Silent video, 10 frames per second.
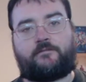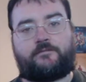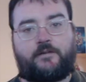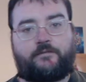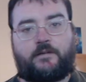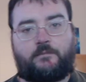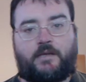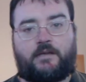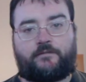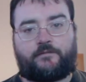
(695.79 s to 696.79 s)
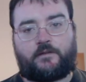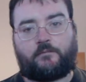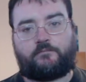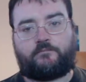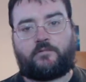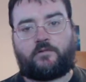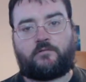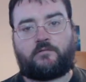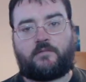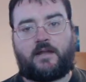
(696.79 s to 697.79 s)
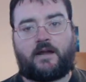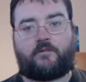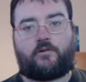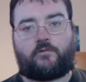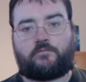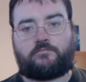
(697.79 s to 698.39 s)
50p for the Arrow